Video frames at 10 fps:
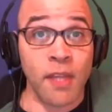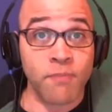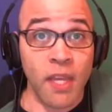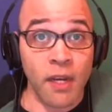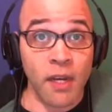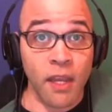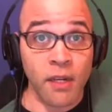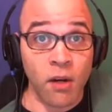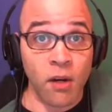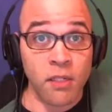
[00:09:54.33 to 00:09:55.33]
and
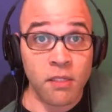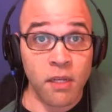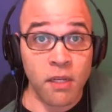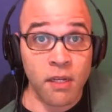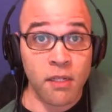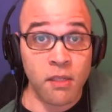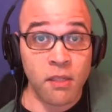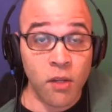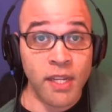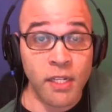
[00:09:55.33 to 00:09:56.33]
aren't
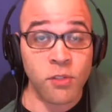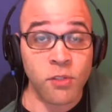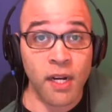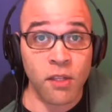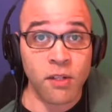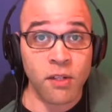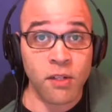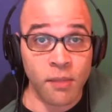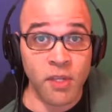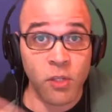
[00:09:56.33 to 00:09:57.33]
looking to try to learn
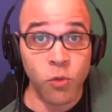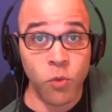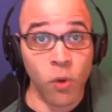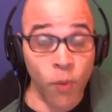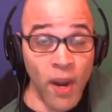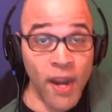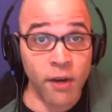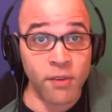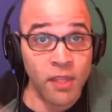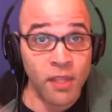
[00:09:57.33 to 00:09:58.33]
anything, but you were
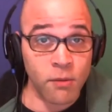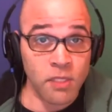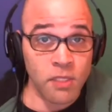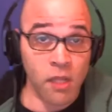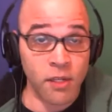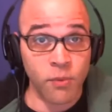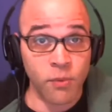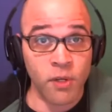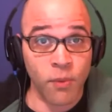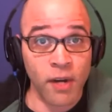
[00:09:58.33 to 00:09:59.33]
aware that there was a lot you
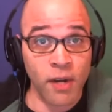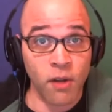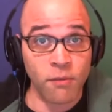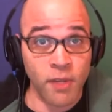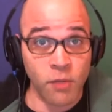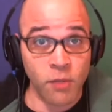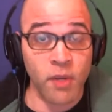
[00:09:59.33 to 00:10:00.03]
weren't aware of, and you wanted to